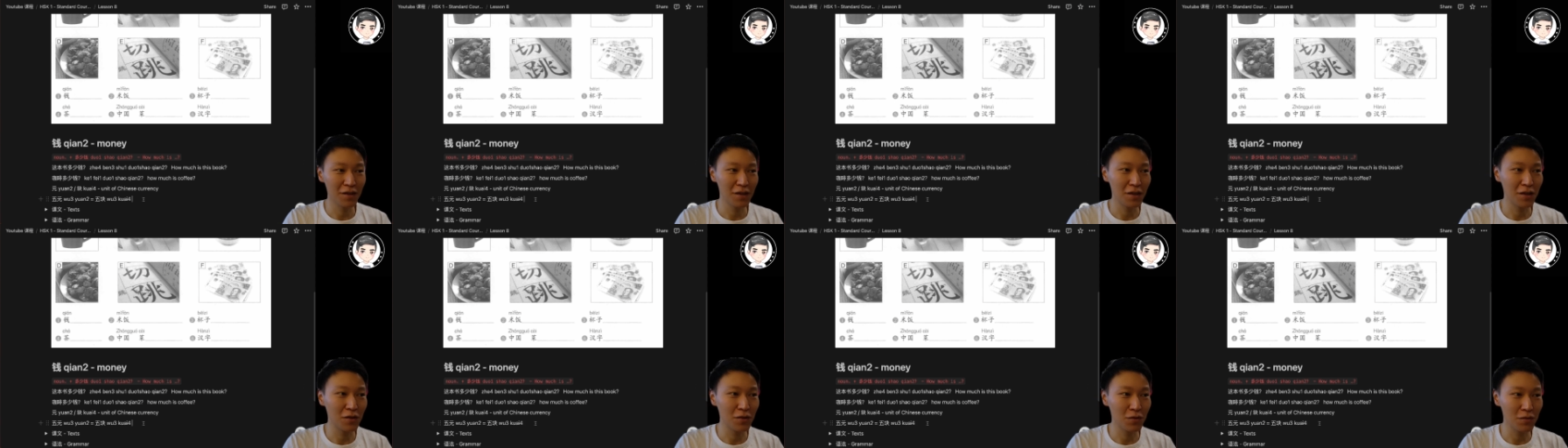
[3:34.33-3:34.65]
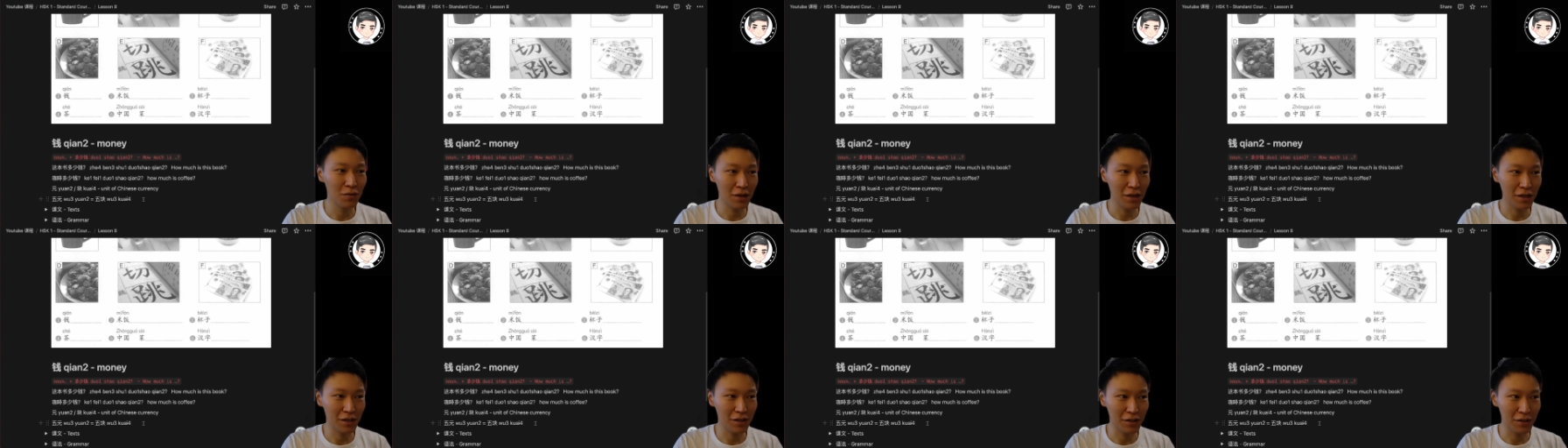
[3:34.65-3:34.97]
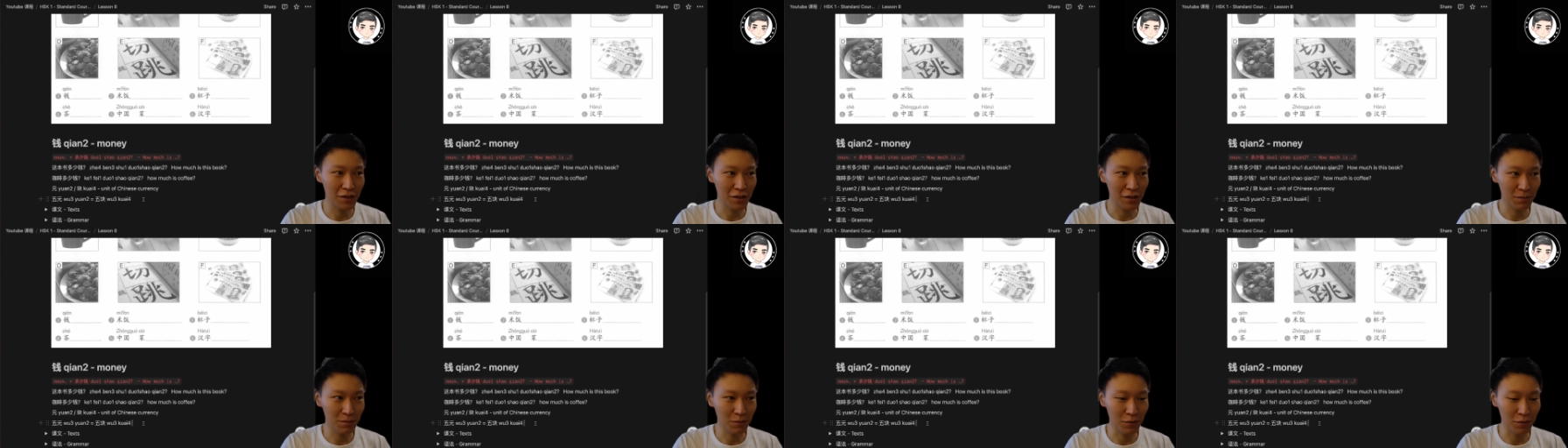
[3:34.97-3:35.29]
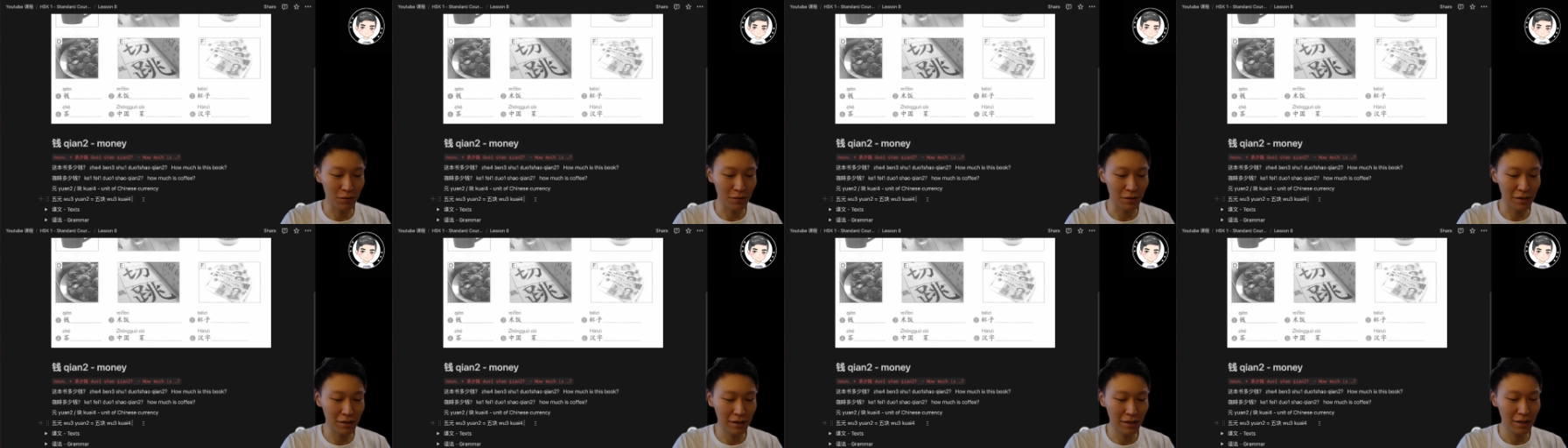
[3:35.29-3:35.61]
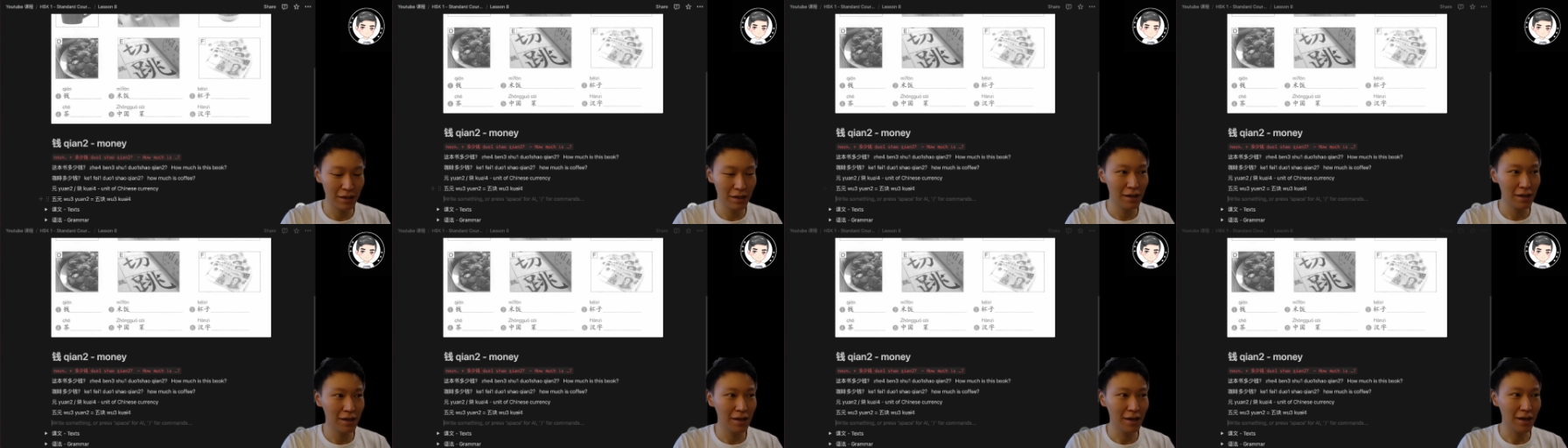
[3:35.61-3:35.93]
then you can just
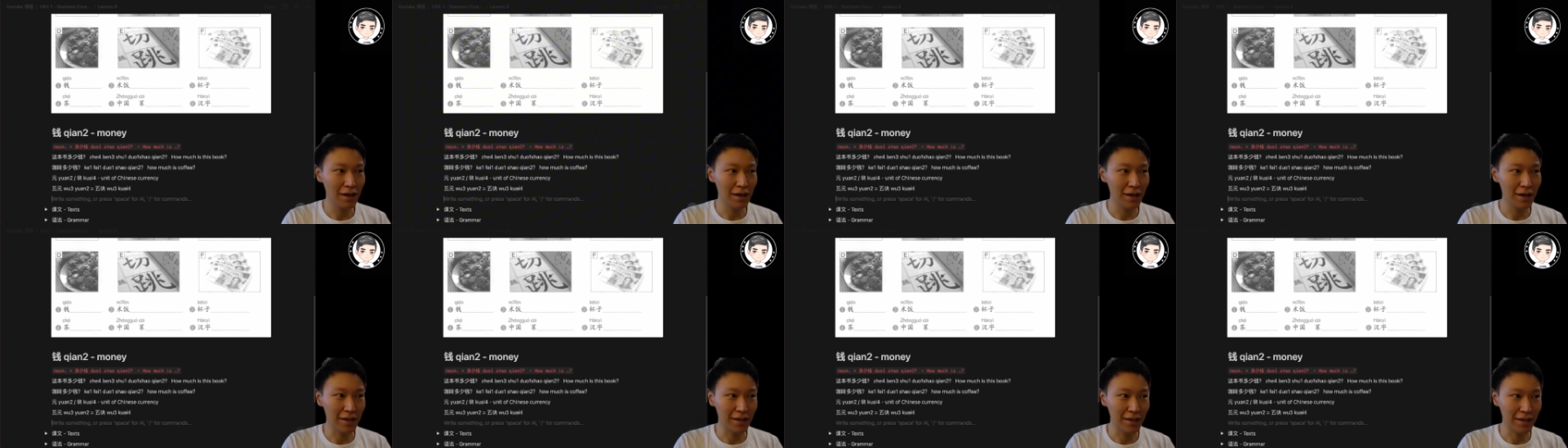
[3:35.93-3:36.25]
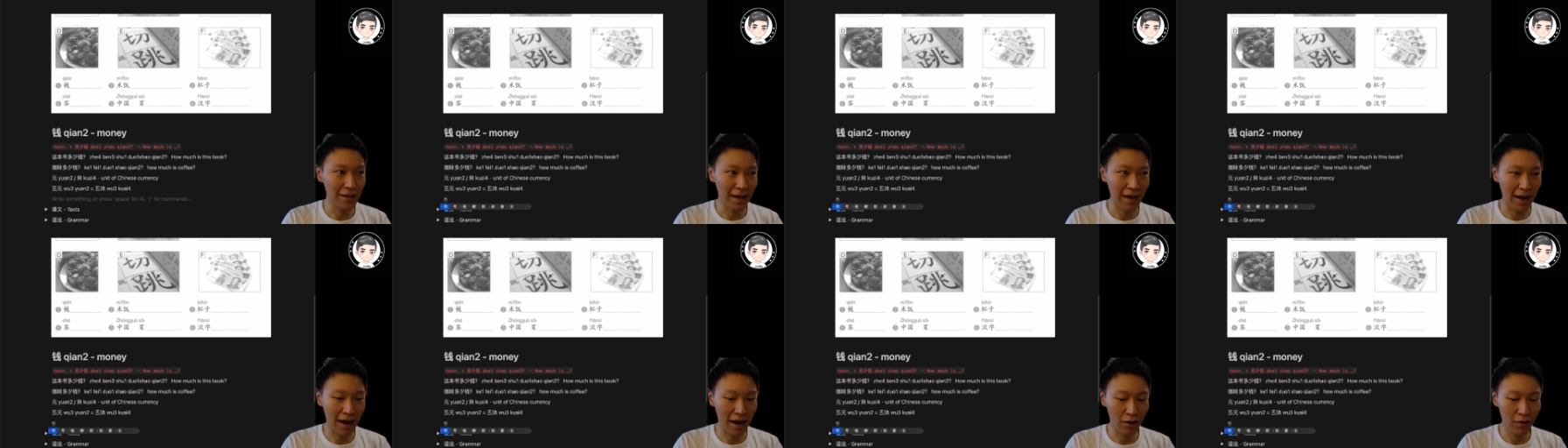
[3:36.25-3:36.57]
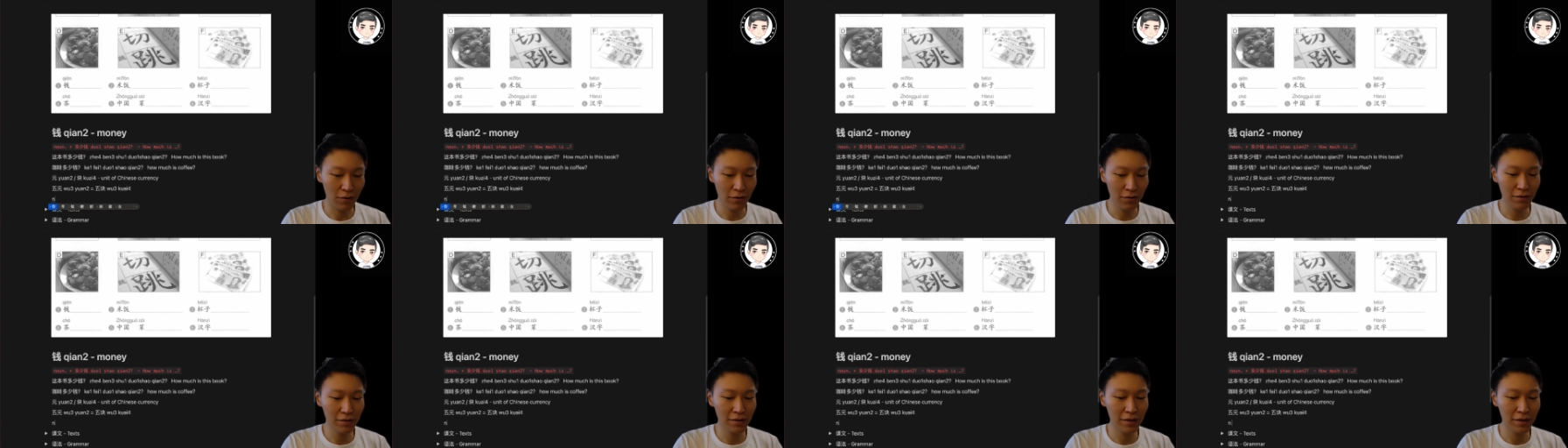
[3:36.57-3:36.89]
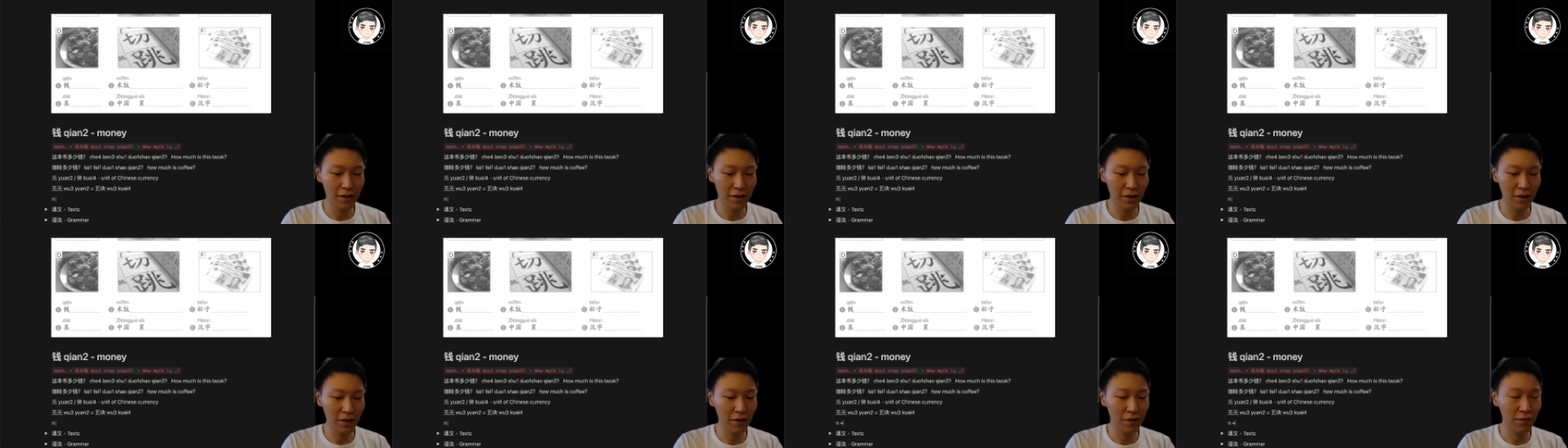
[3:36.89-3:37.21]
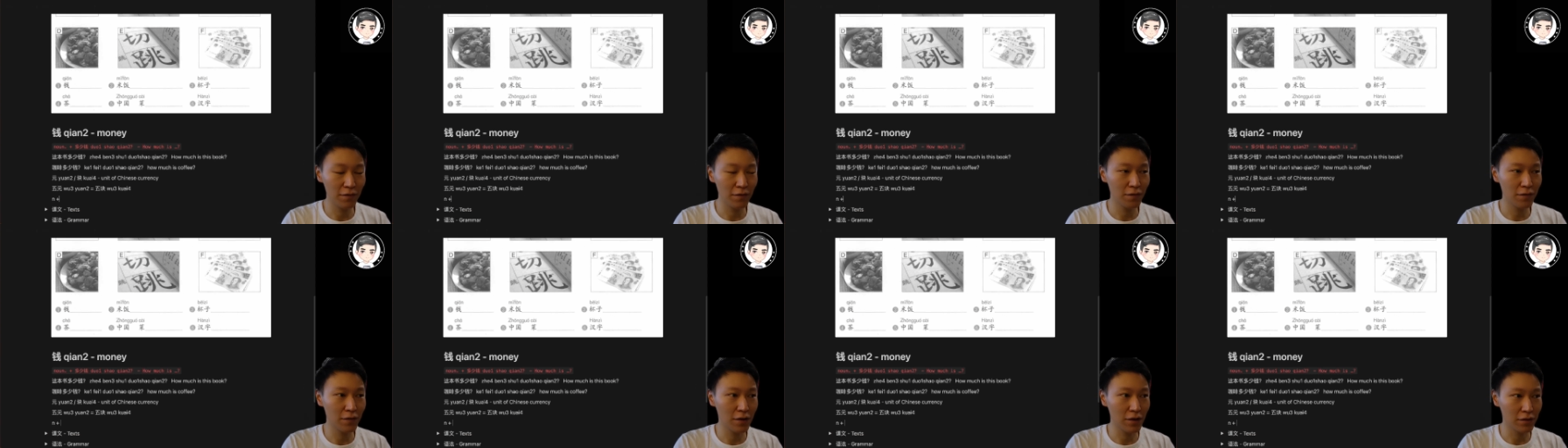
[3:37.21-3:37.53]
put a noun
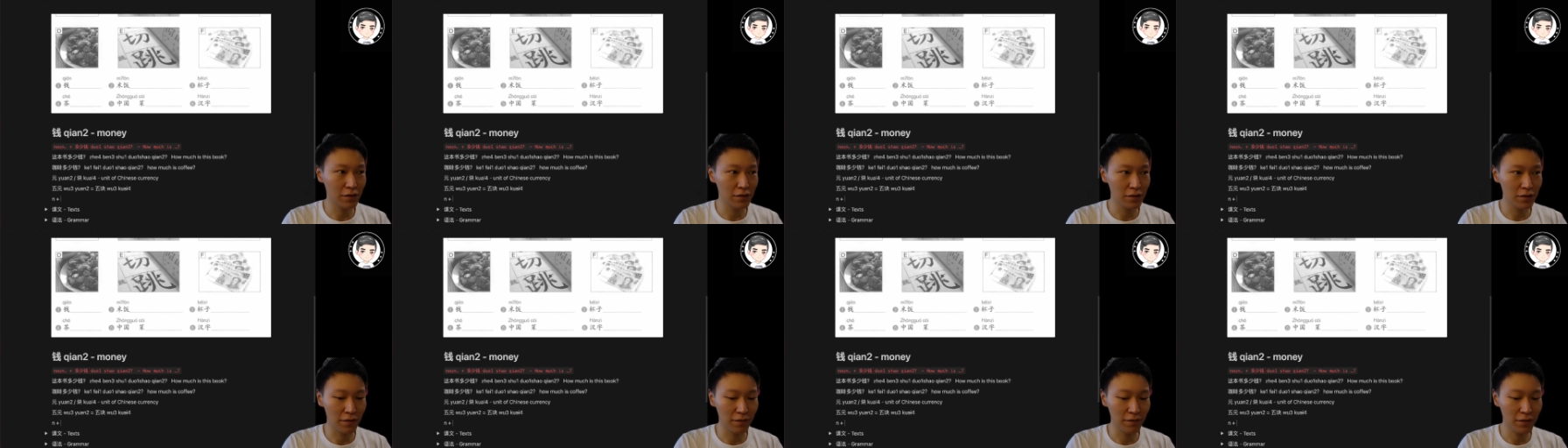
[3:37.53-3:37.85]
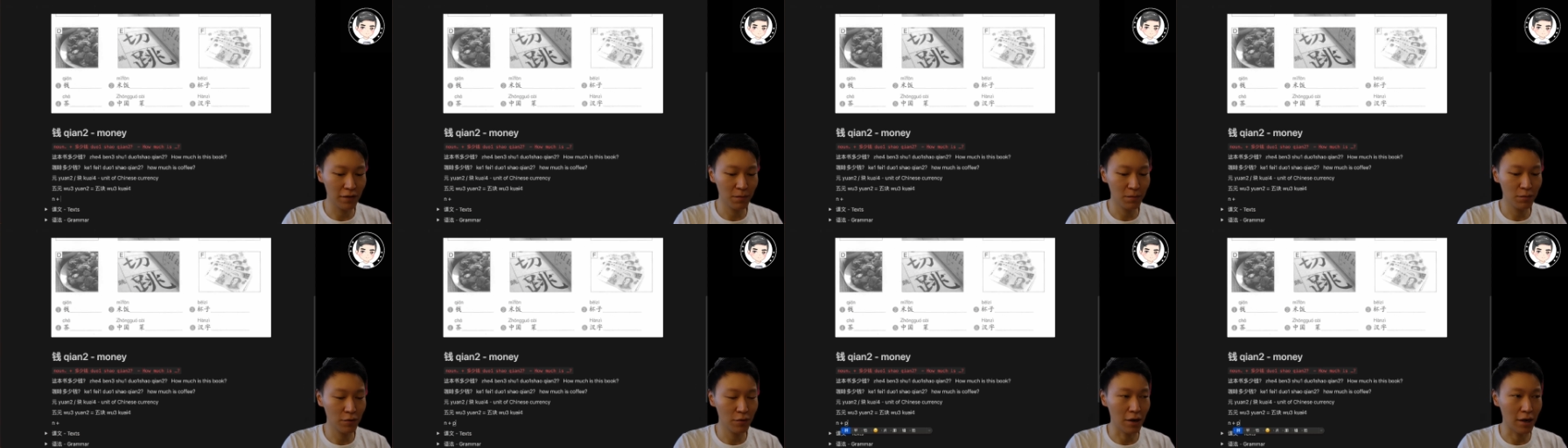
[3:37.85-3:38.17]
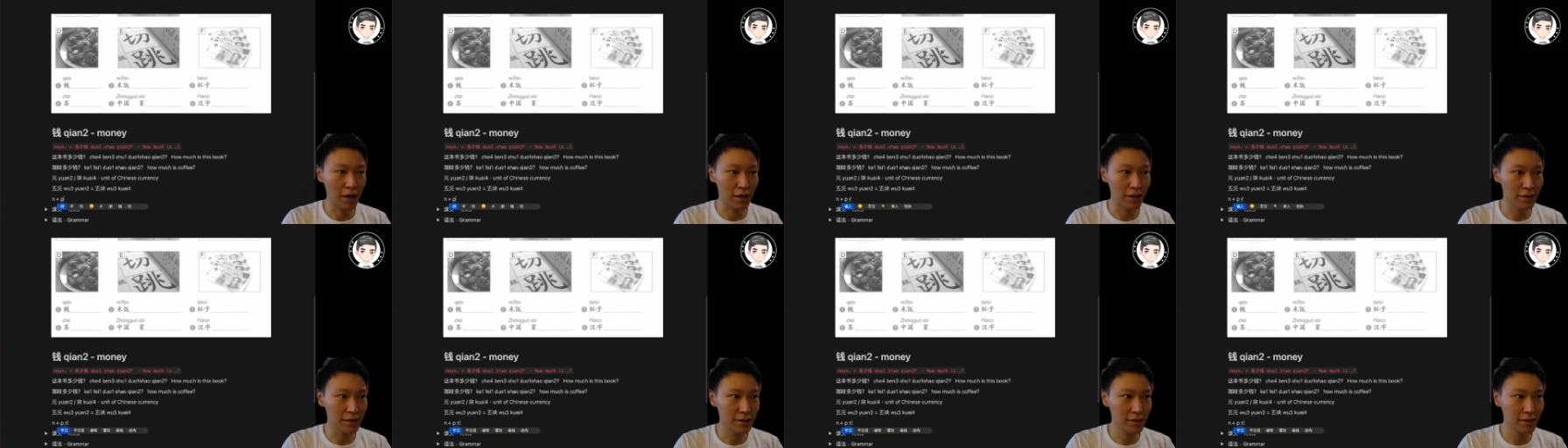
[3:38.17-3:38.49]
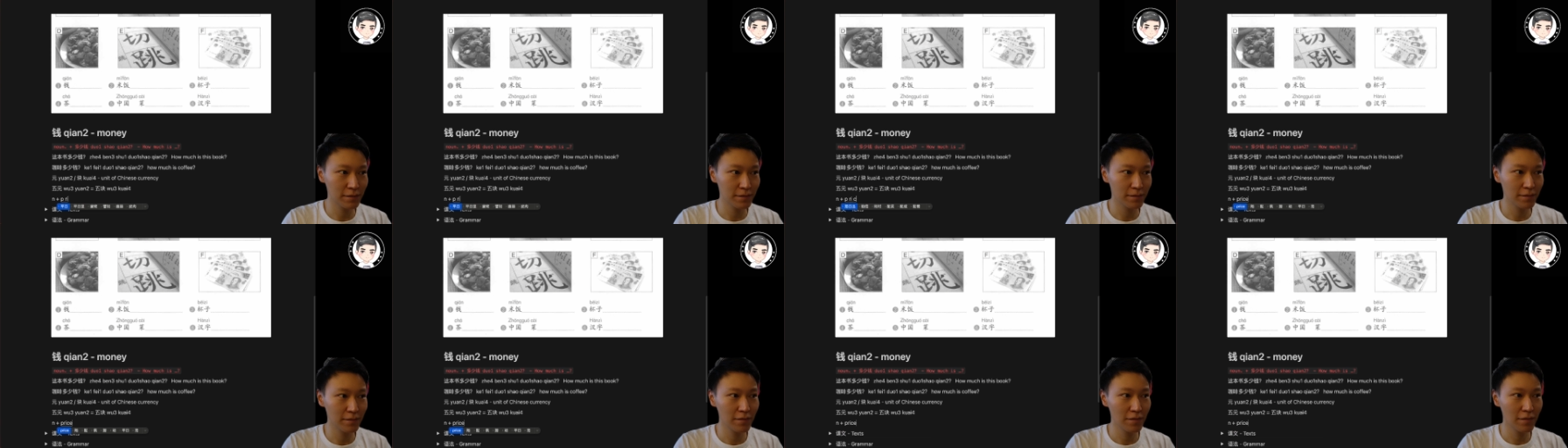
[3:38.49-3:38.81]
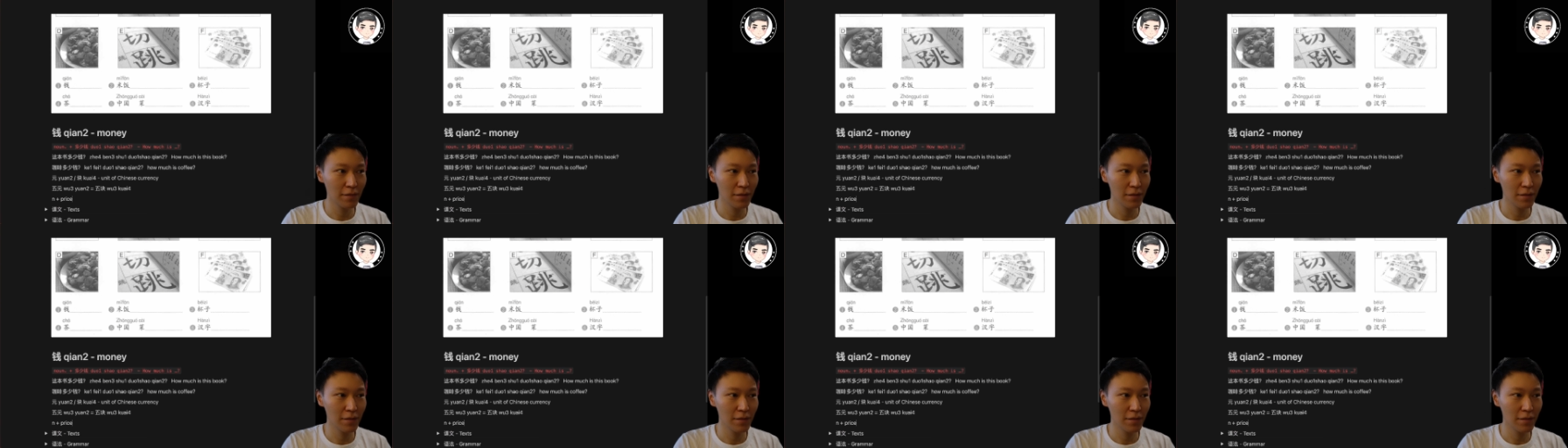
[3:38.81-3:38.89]
in front of the price.